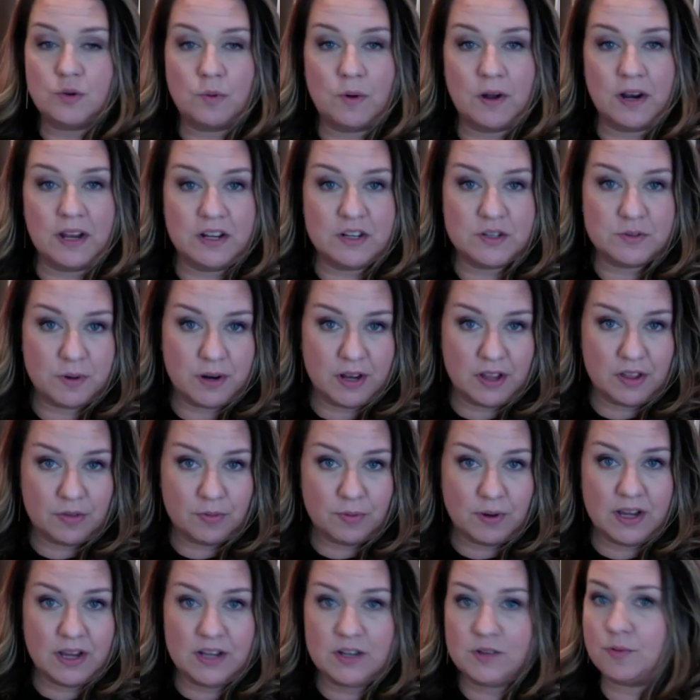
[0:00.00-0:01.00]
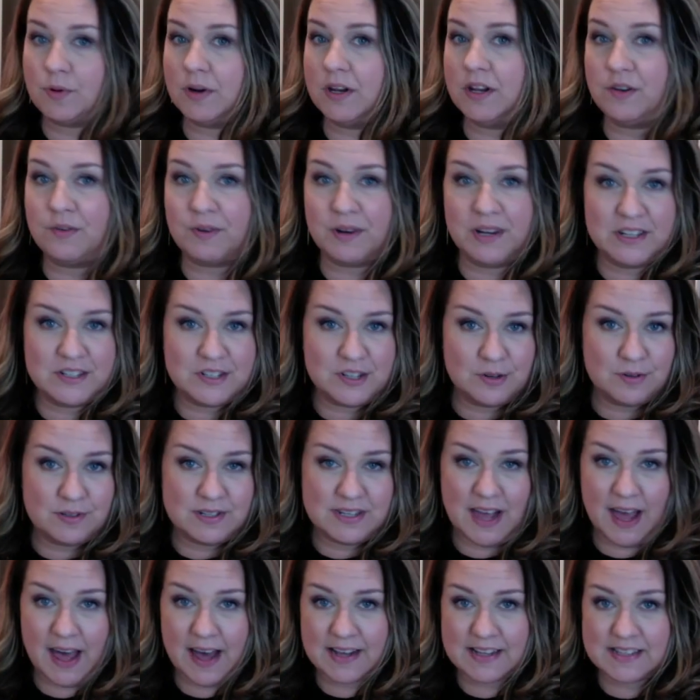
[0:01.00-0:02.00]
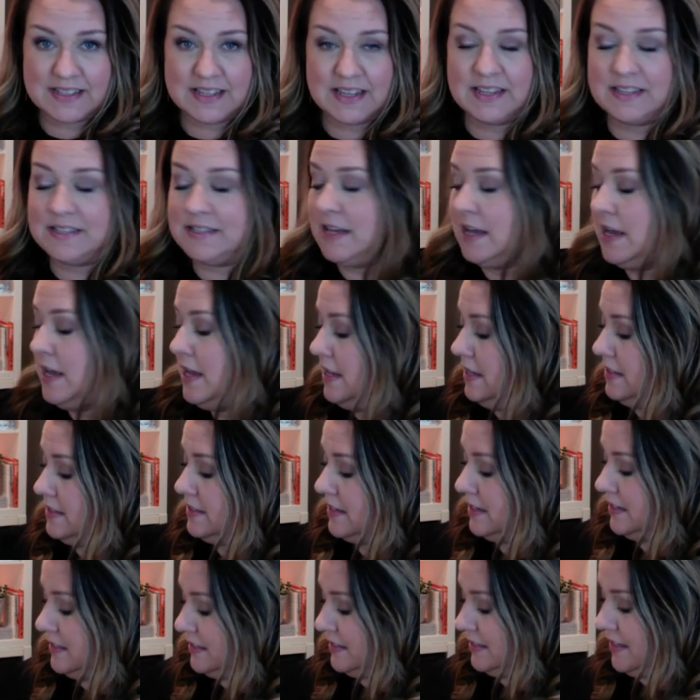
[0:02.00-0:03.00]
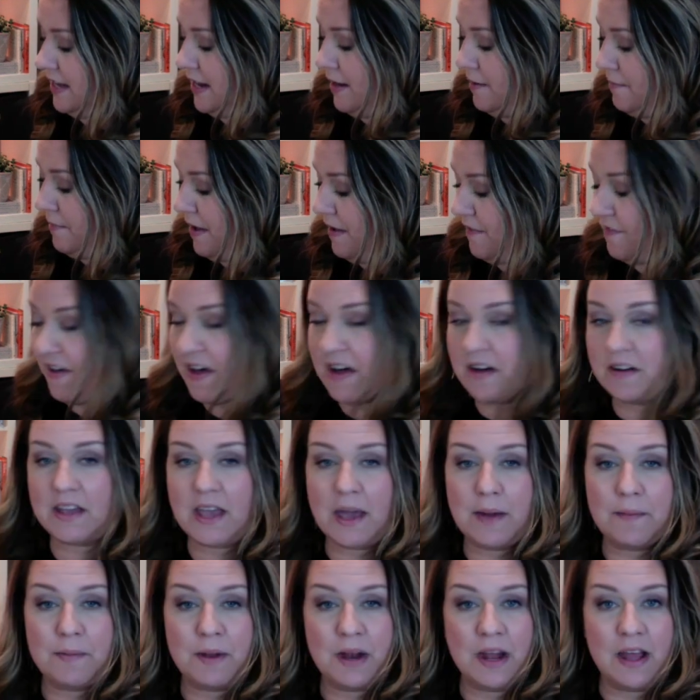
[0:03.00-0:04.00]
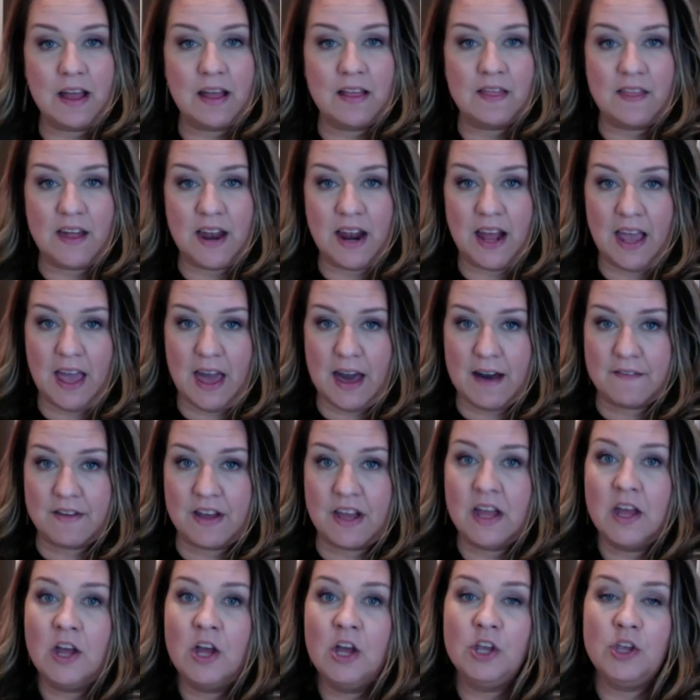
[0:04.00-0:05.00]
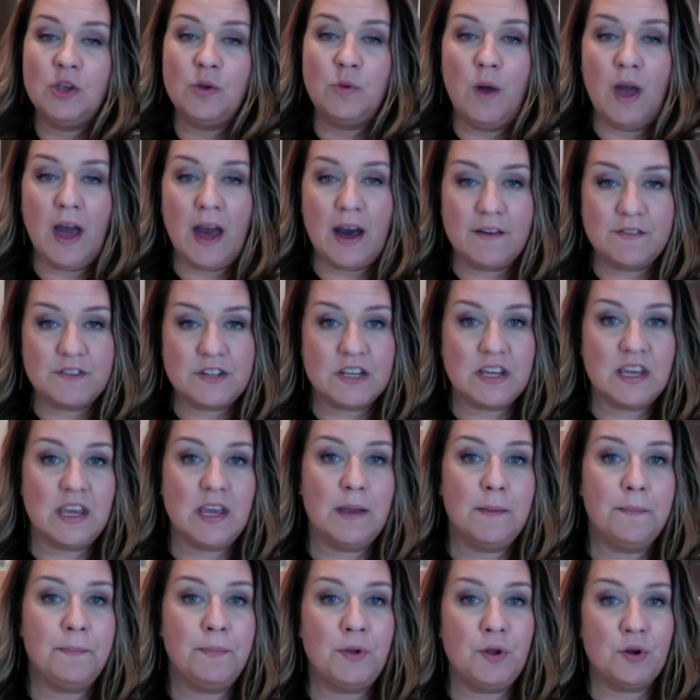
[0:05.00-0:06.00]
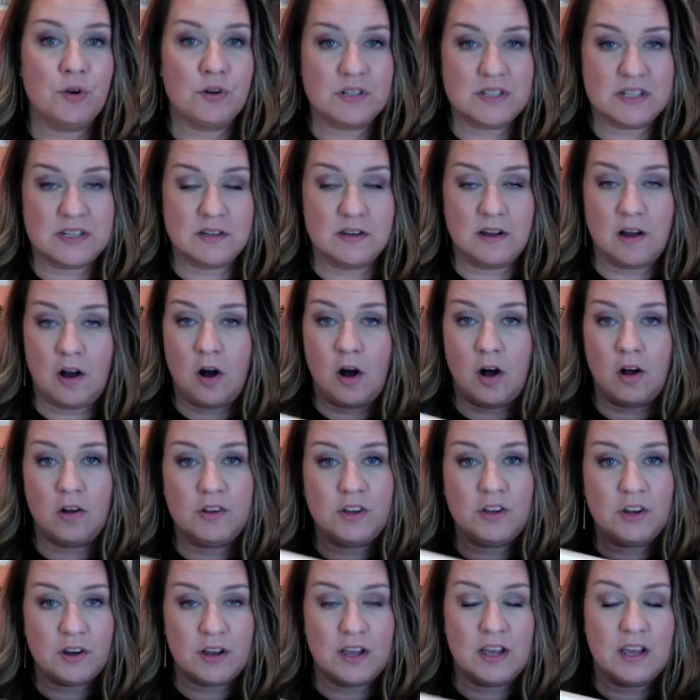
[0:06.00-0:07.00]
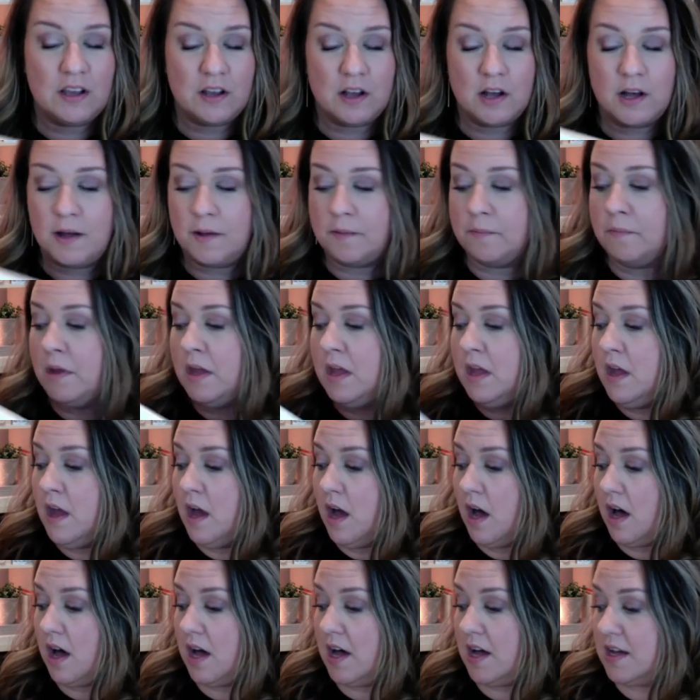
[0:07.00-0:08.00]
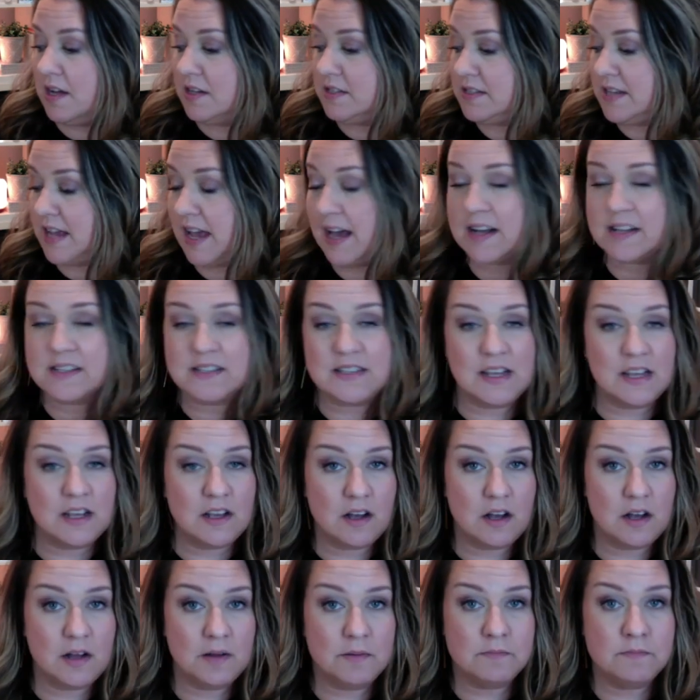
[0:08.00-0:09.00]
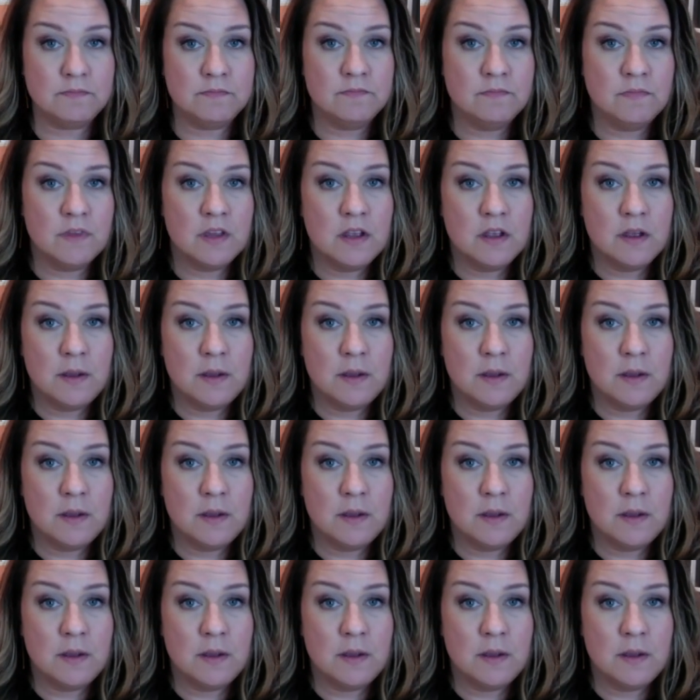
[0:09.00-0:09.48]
2023, 2022 taxes. It's going to sit in my file cabinet and then I have it. You have to keep all your income, tax income